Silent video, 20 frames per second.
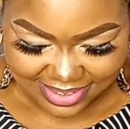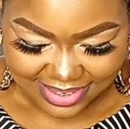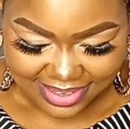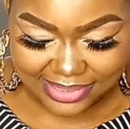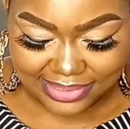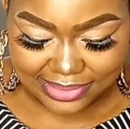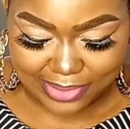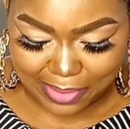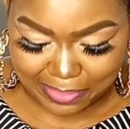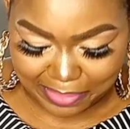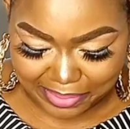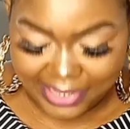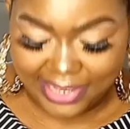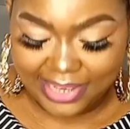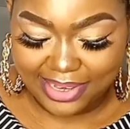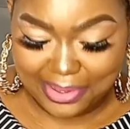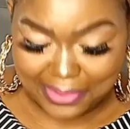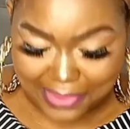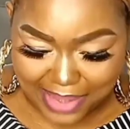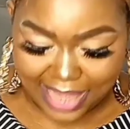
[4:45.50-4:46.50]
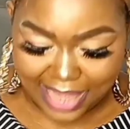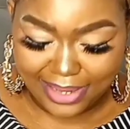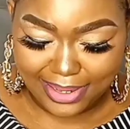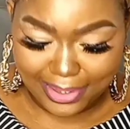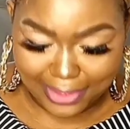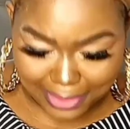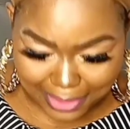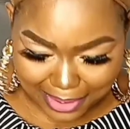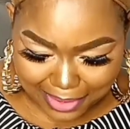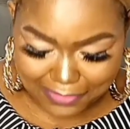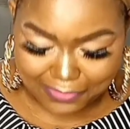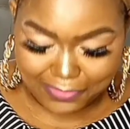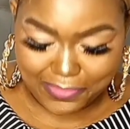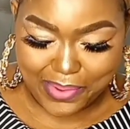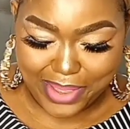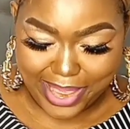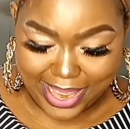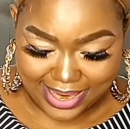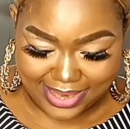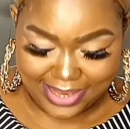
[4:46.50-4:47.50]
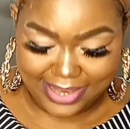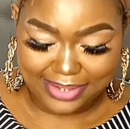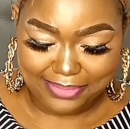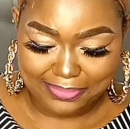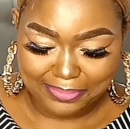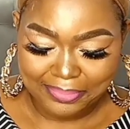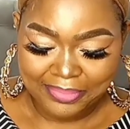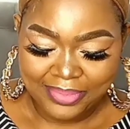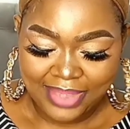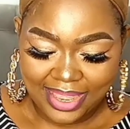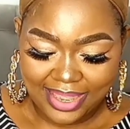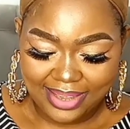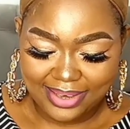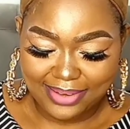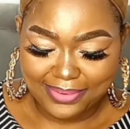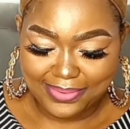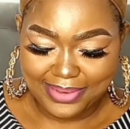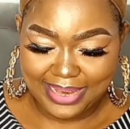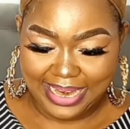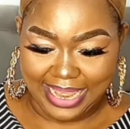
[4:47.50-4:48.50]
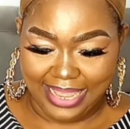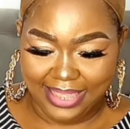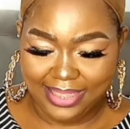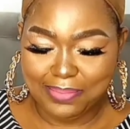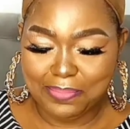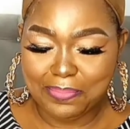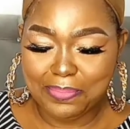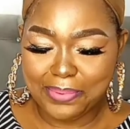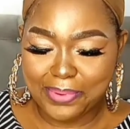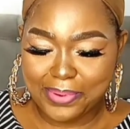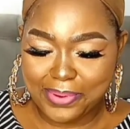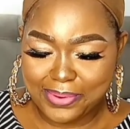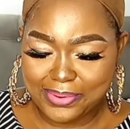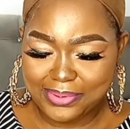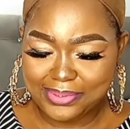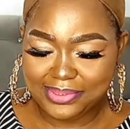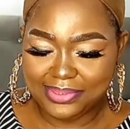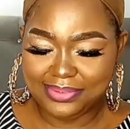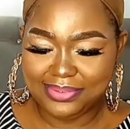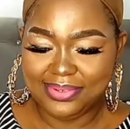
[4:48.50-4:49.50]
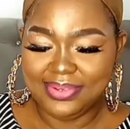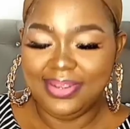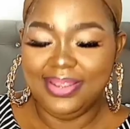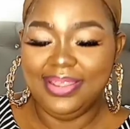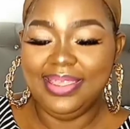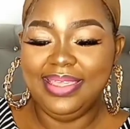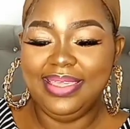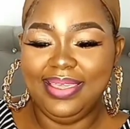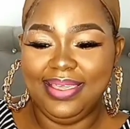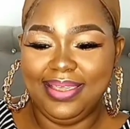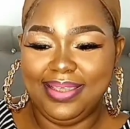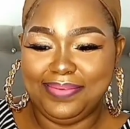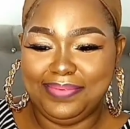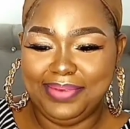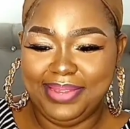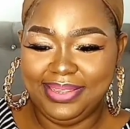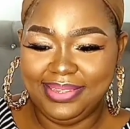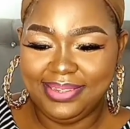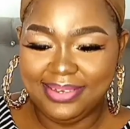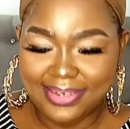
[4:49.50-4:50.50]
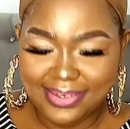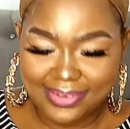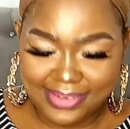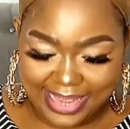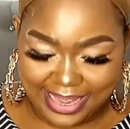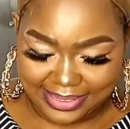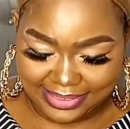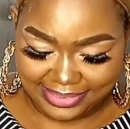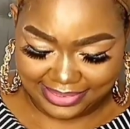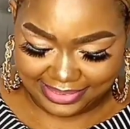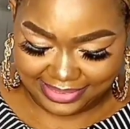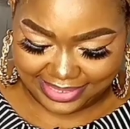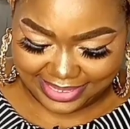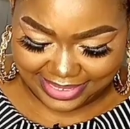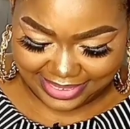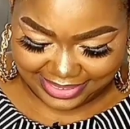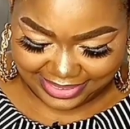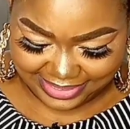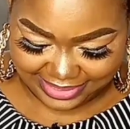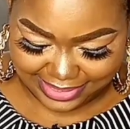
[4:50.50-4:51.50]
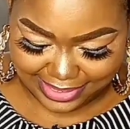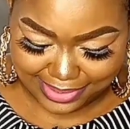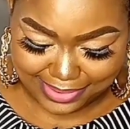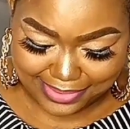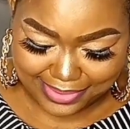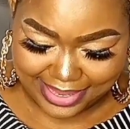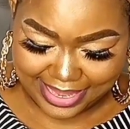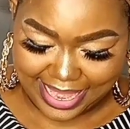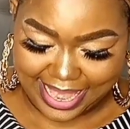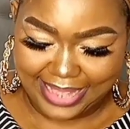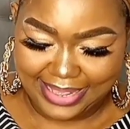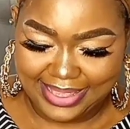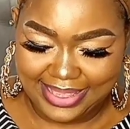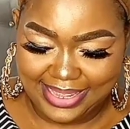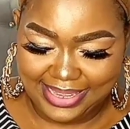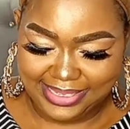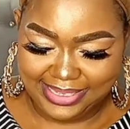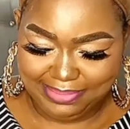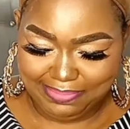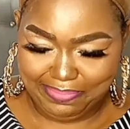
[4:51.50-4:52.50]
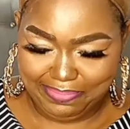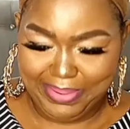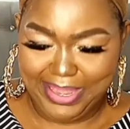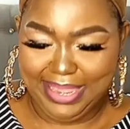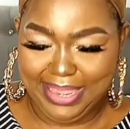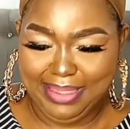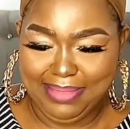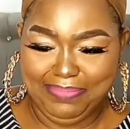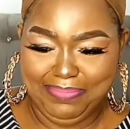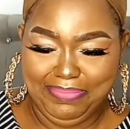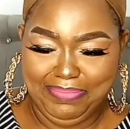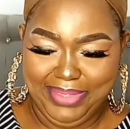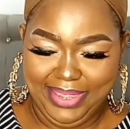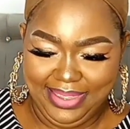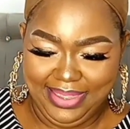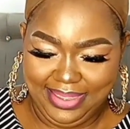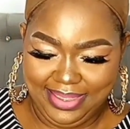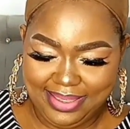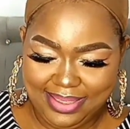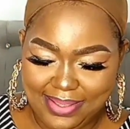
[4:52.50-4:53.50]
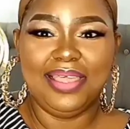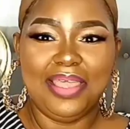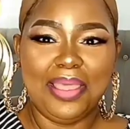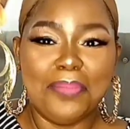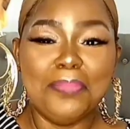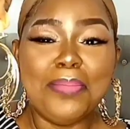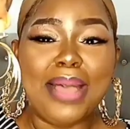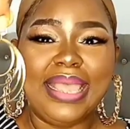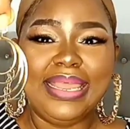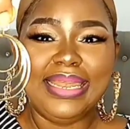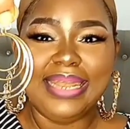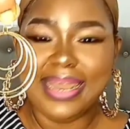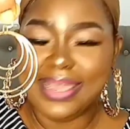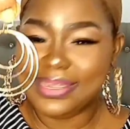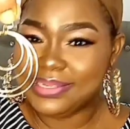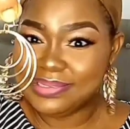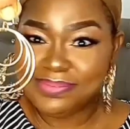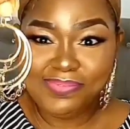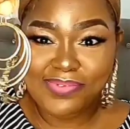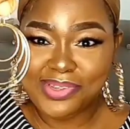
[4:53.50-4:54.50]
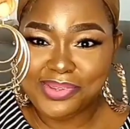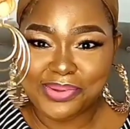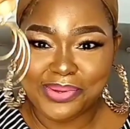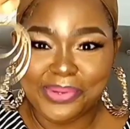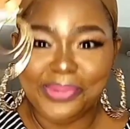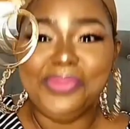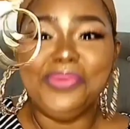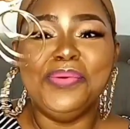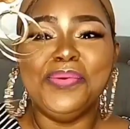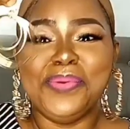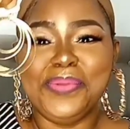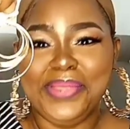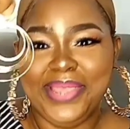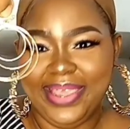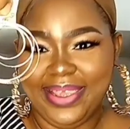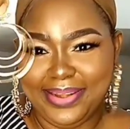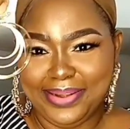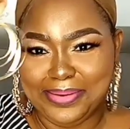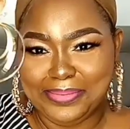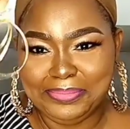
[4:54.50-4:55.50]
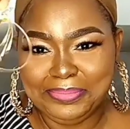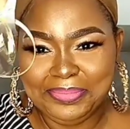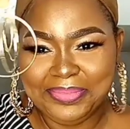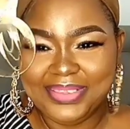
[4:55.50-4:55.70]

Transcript: This company, they know I love wearing, you know, like bold earring. Look at this. Look at this baby. My next video, you go hear them.